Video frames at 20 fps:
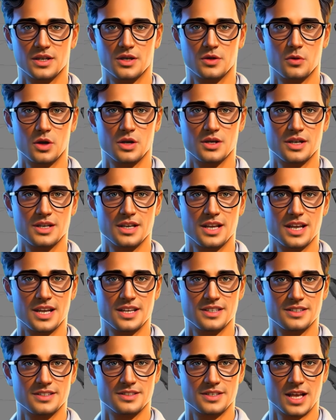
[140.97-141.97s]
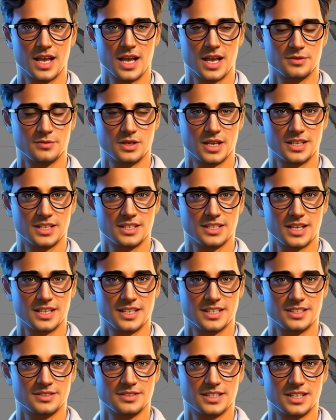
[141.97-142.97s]
with enhanced haptic
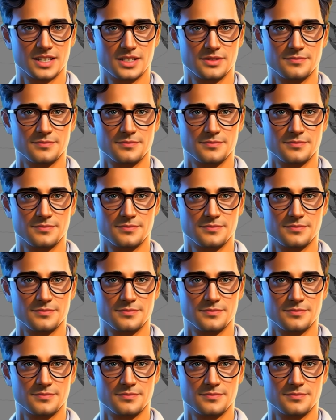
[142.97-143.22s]
connectivity.